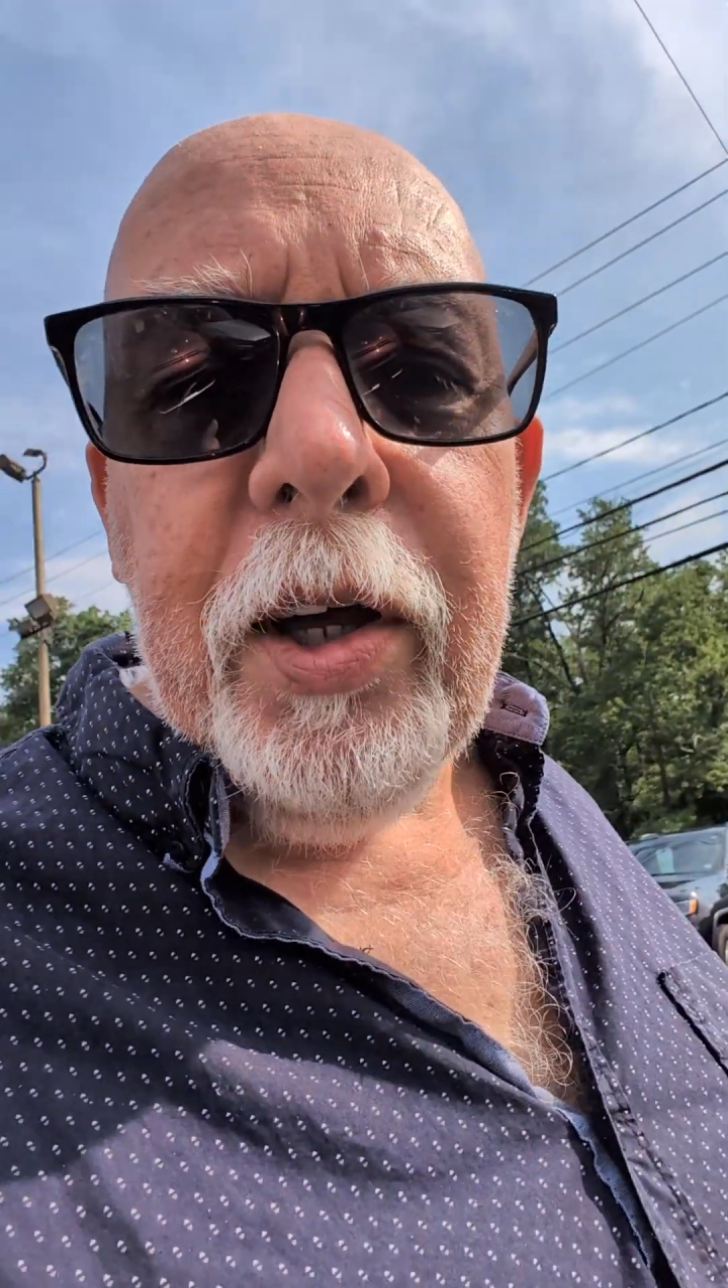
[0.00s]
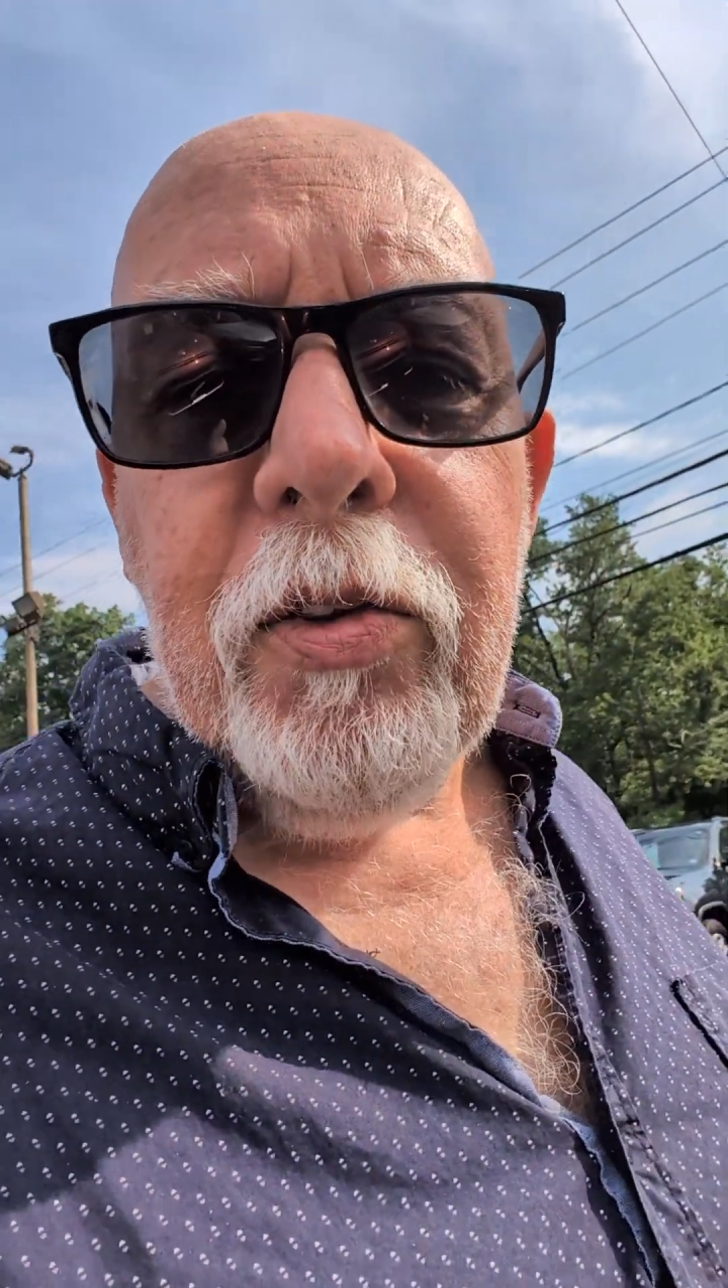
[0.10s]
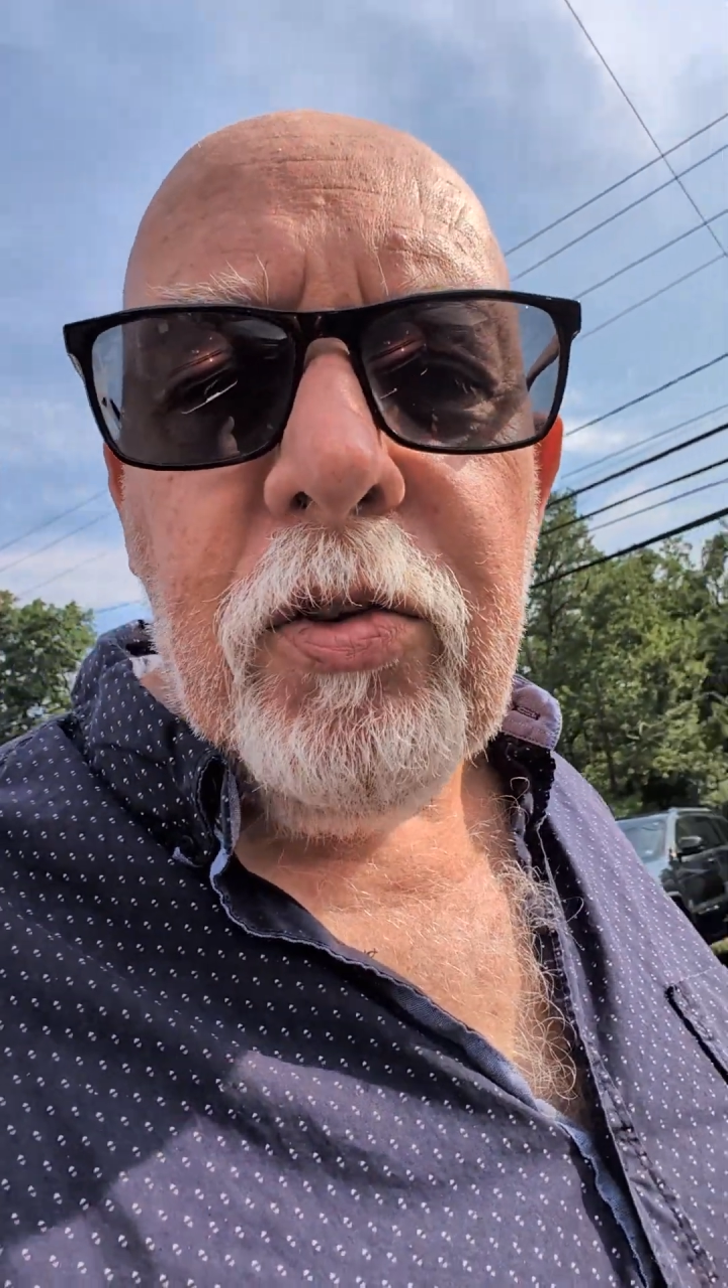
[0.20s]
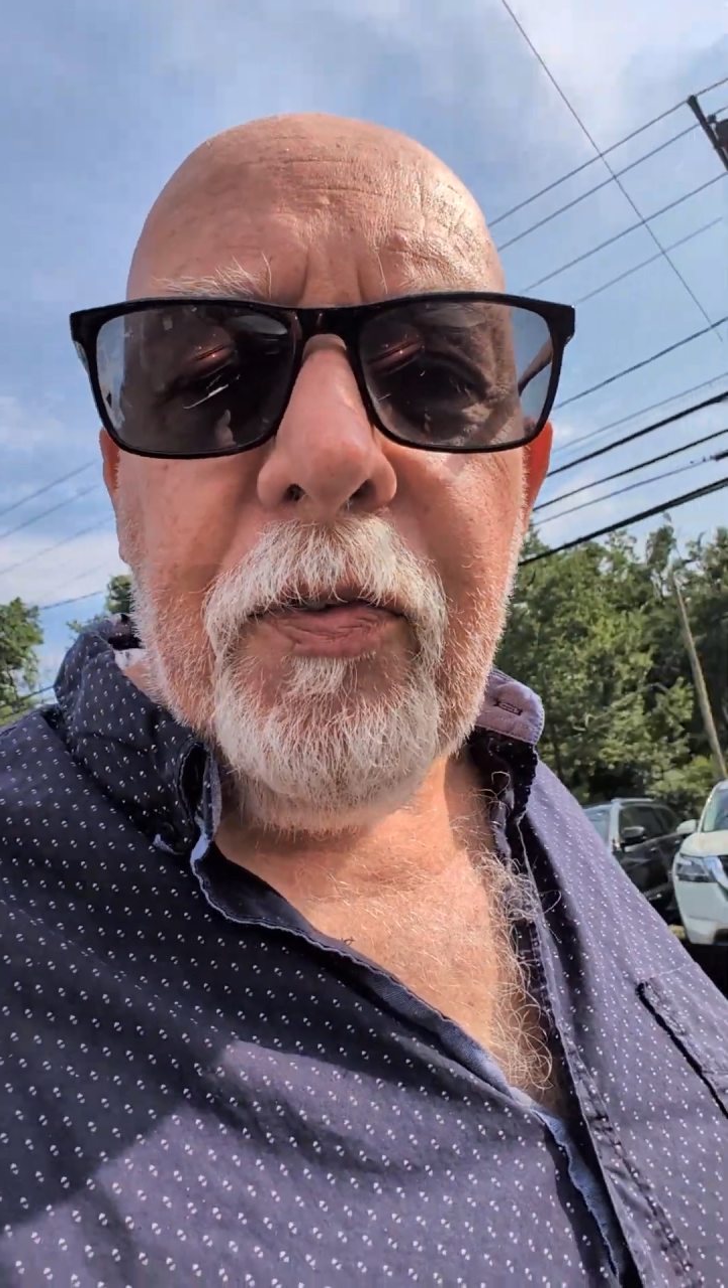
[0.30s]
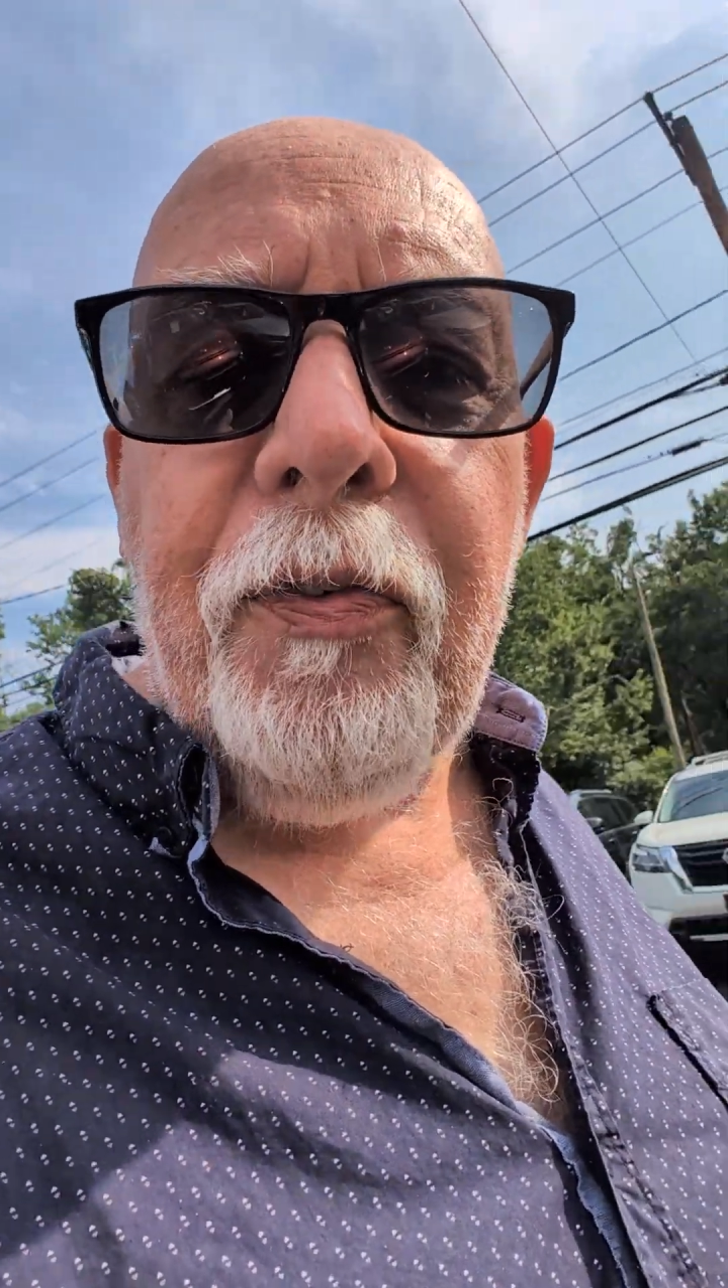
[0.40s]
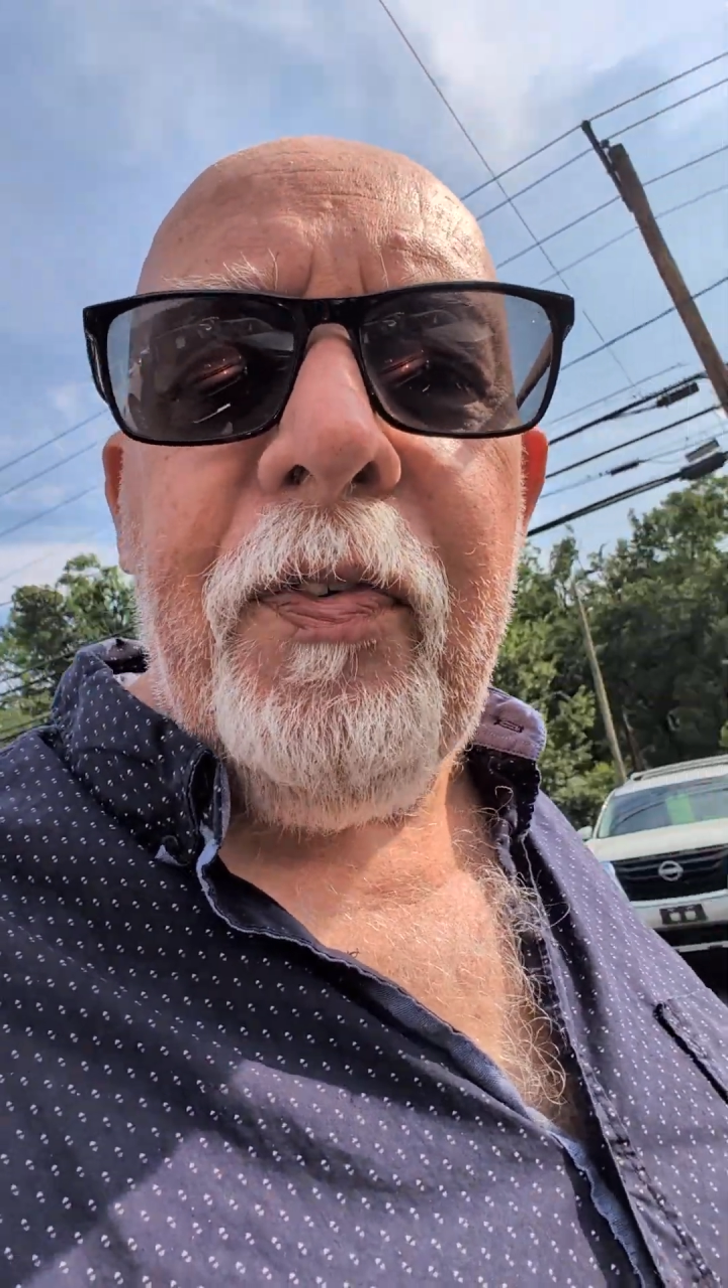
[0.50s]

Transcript: is